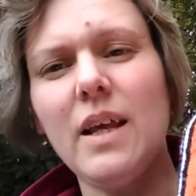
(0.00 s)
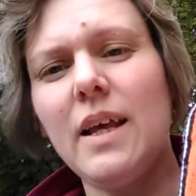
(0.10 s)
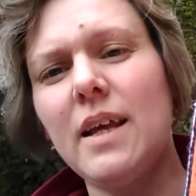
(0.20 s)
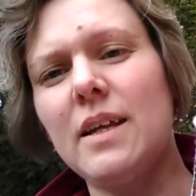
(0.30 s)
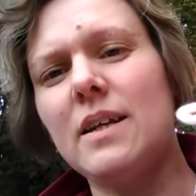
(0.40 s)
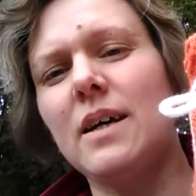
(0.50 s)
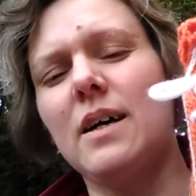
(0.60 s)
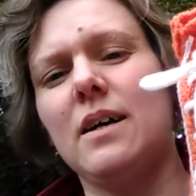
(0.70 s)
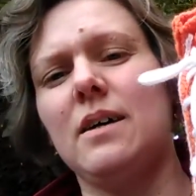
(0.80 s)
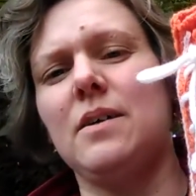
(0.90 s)
And
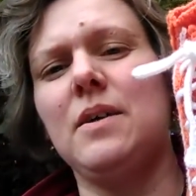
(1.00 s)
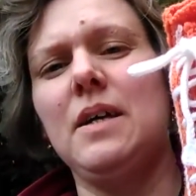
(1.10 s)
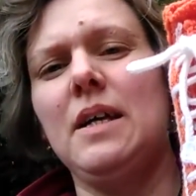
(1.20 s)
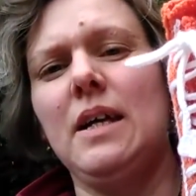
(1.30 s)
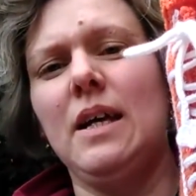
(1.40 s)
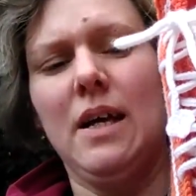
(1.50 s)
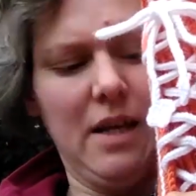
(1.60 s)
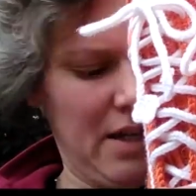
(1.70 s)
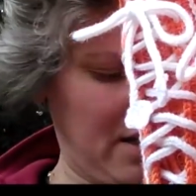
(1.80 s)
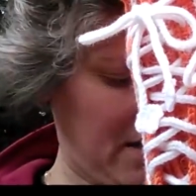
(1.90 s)
uh,
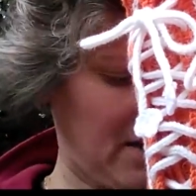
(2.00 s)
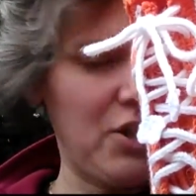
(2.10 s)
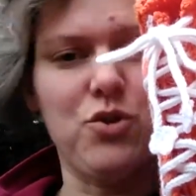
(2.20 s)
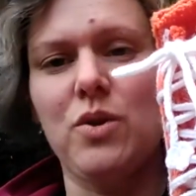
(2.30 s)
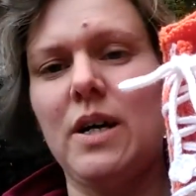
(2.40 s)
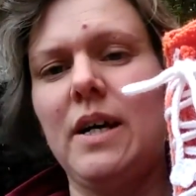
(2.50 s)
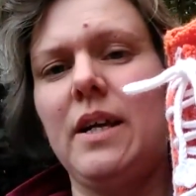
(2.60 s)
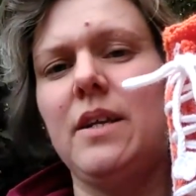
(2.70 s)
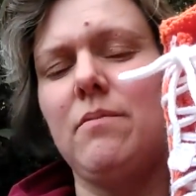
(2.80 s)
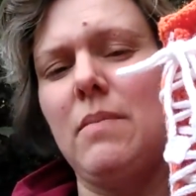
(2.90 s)
I tried